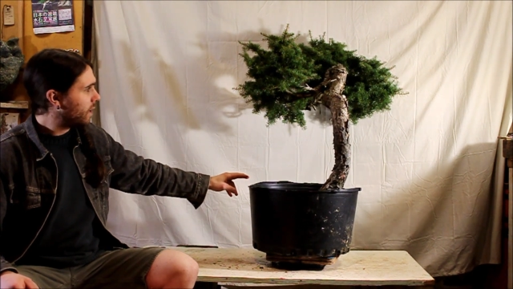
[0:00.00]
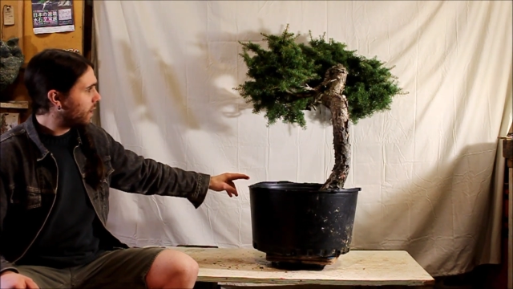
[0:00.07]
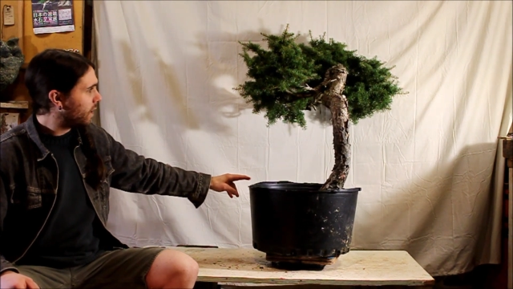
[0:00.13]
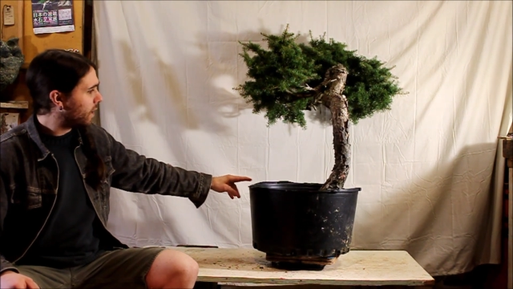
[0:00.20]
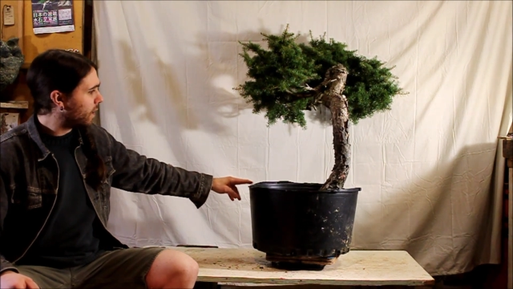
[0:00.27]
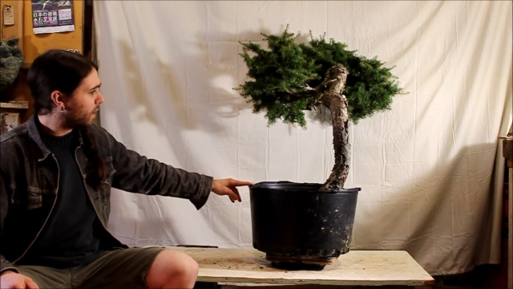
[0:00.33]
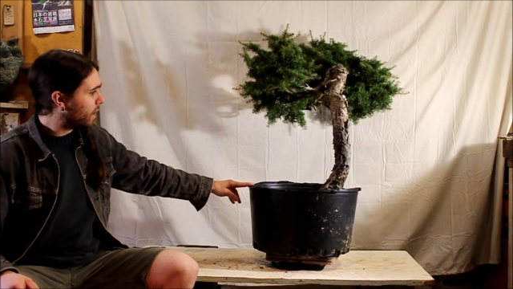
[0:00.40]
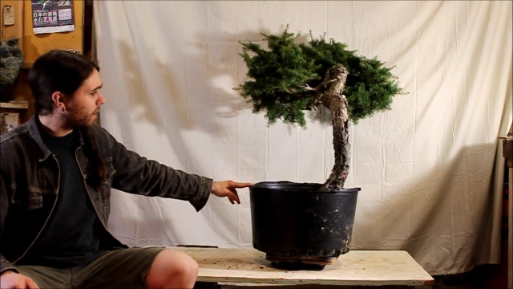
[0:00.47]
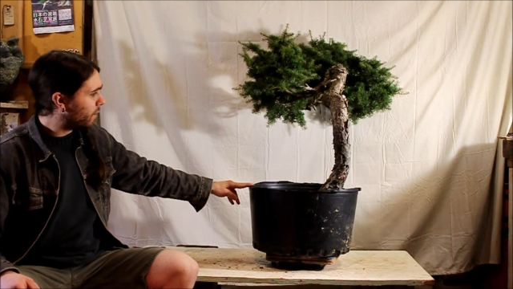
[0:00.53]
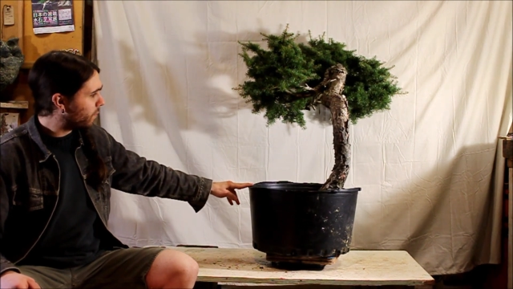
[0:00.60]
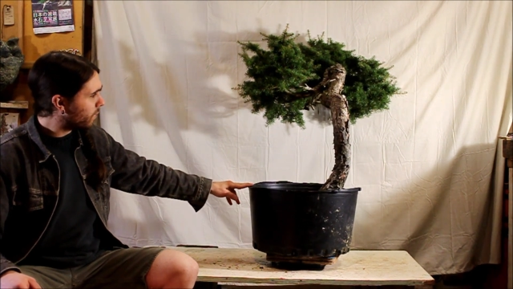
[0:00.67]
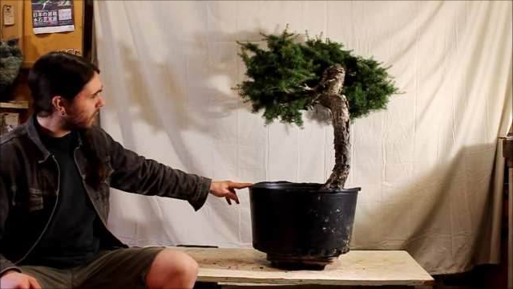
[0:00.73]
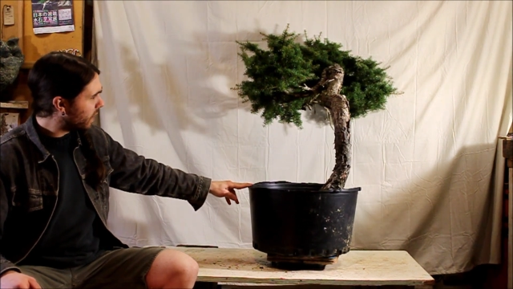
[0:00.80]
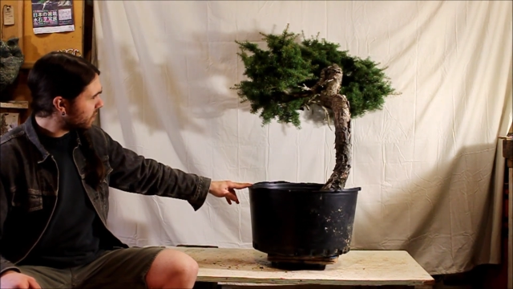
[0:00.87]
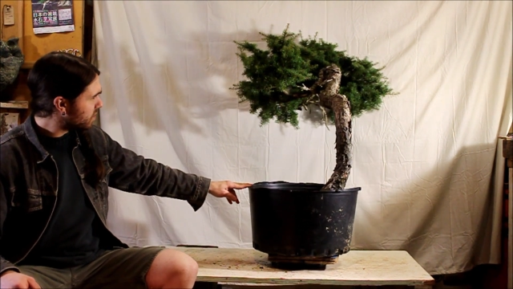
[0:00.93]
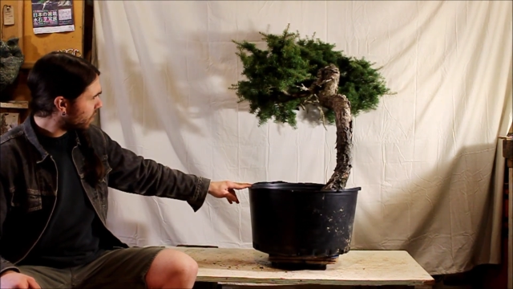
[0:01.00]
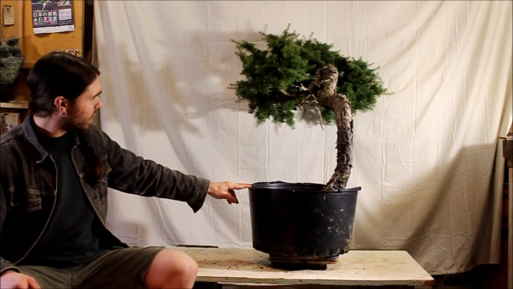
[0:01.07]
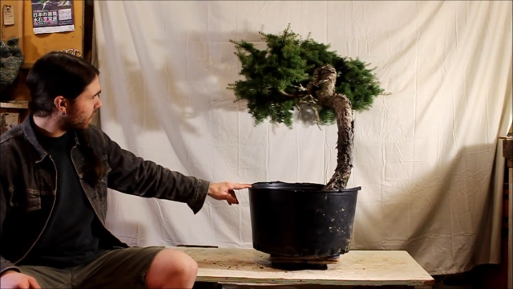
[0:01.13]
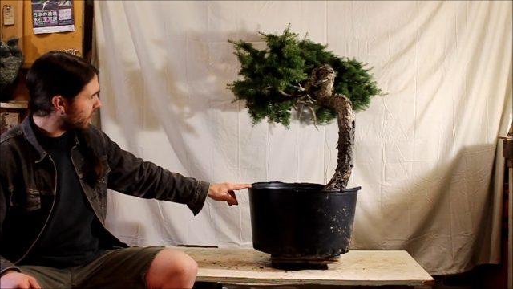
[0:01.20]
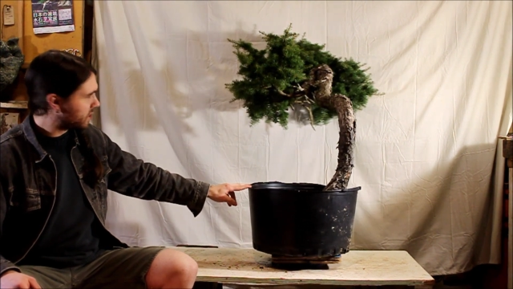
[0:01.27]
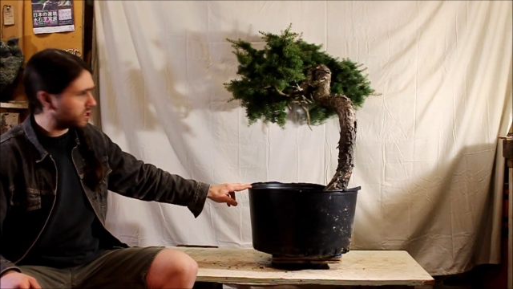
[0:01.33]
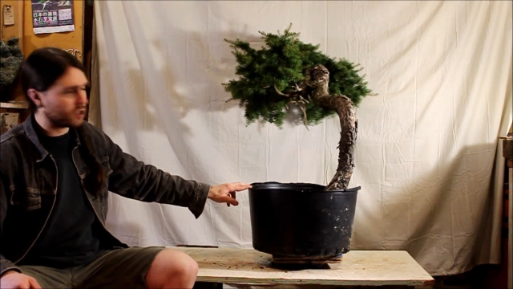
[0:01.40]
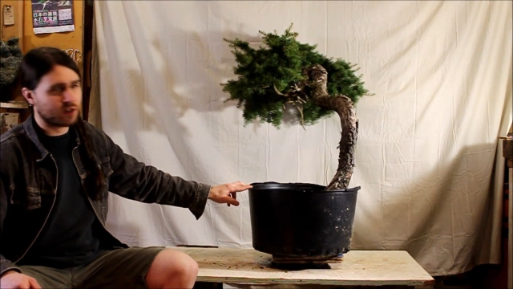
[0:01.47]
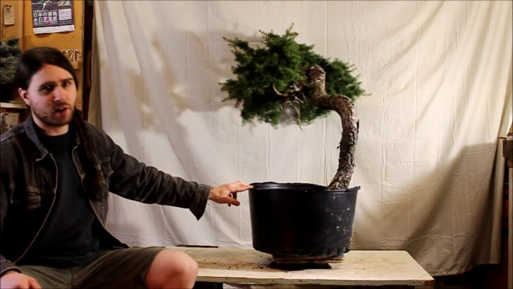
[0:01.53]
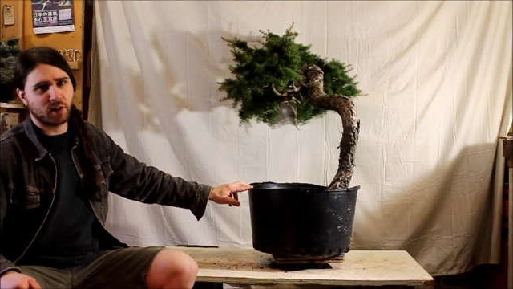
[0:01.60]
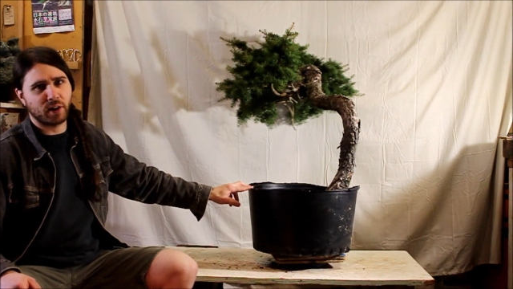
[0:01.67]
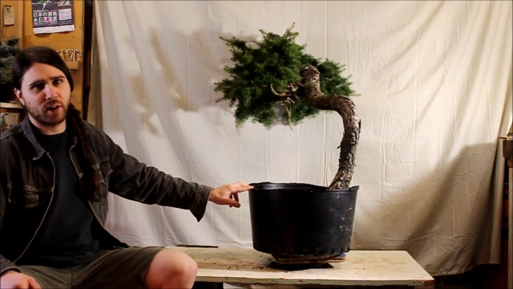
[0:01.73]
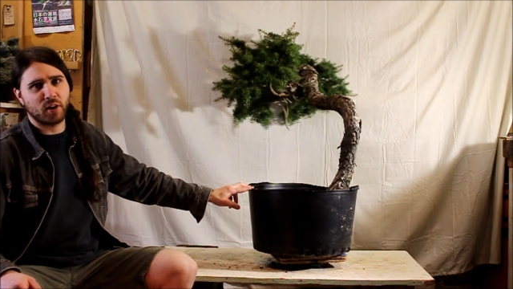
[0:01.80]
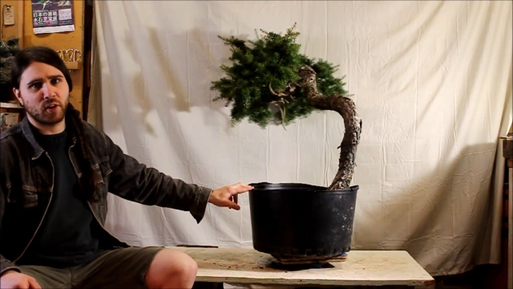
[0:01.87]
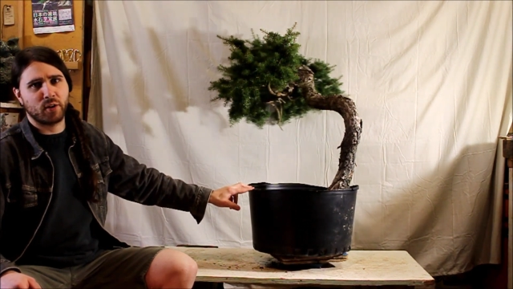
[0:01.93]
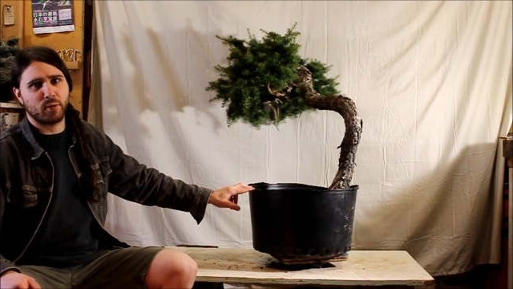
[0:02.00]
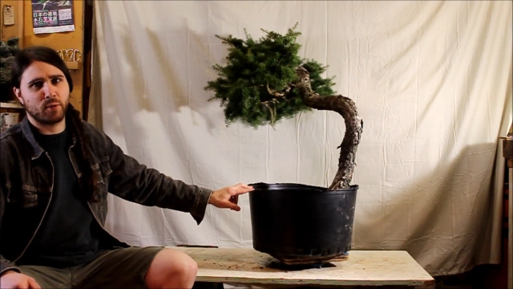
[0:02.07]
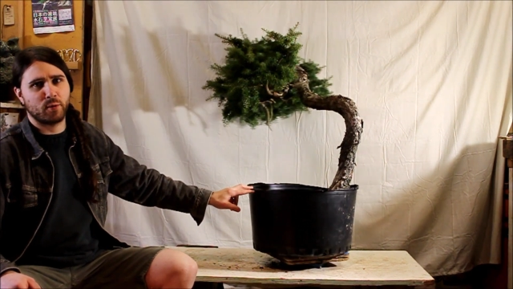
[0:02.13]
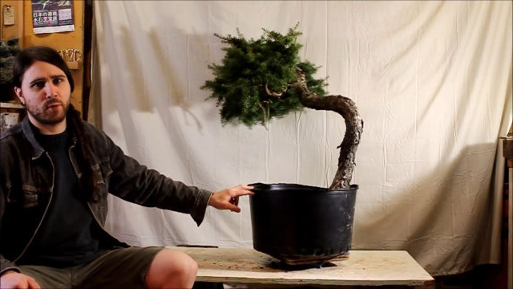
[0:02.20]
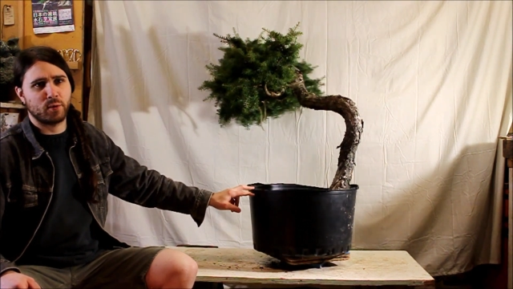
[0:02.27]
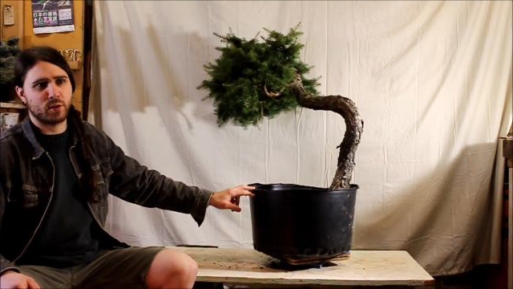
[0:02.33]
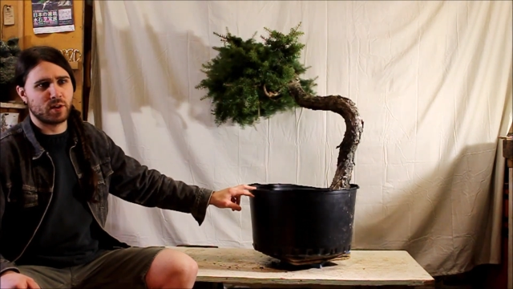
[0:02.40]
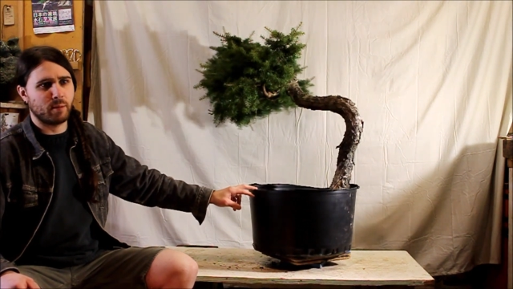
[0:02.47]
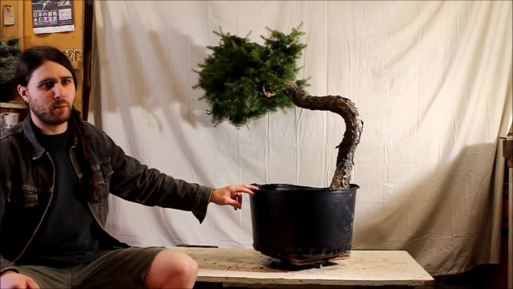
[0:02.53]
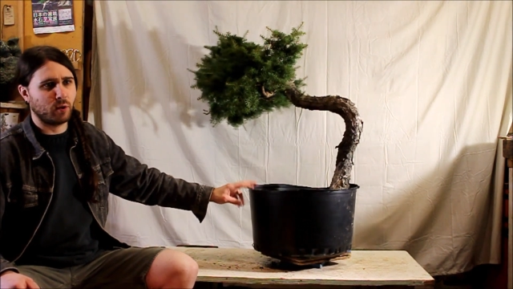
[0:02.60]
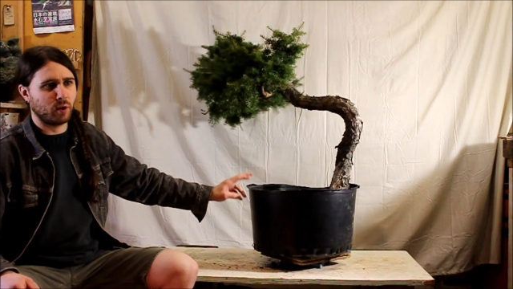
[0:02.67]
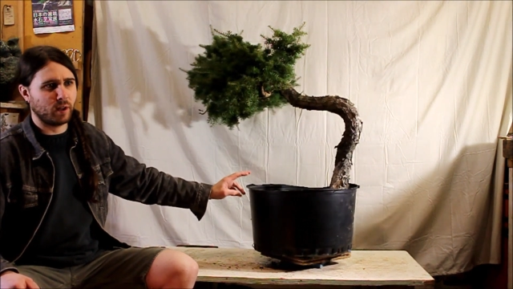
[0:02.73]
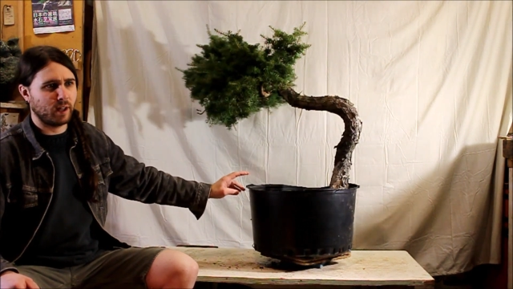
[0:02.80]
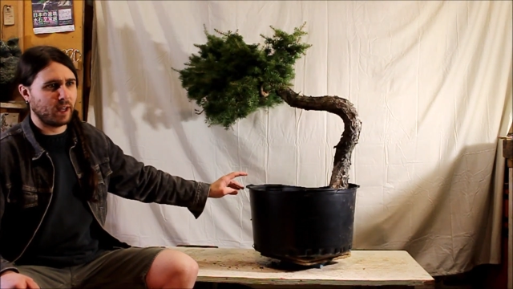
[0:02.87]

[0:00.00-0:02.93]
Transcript: And it's not necessarily going to resemble